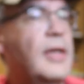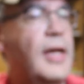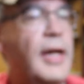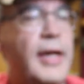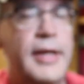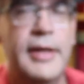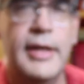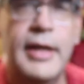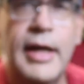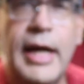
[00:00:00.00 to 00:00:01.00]
Hey,
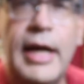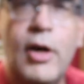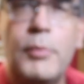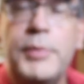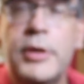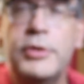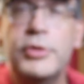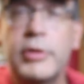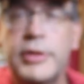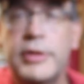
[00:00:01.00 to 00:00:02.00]
I hope you
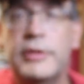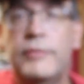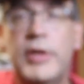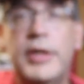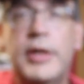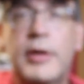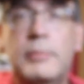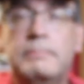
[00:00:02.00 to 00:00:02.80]
enjoyed this video,